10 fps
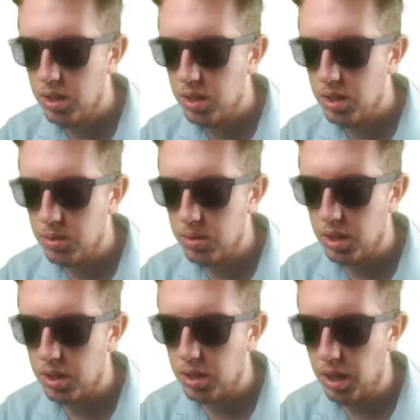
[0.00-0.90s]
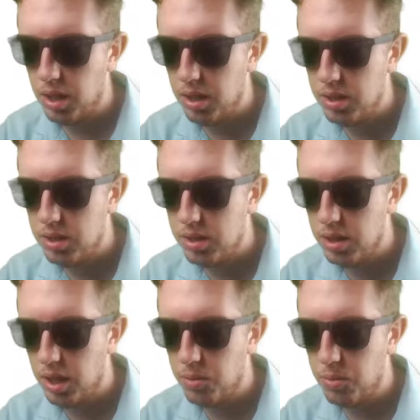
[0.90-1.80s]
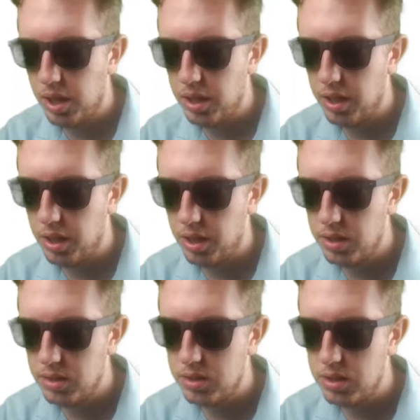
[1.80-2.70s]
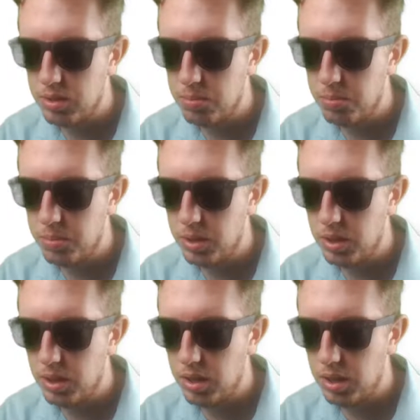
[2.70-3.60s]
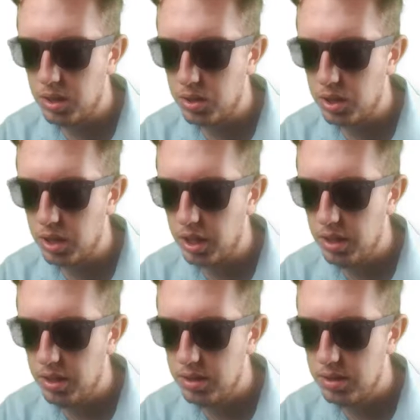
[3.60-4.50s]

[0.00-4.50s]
Okay. And right here should be green.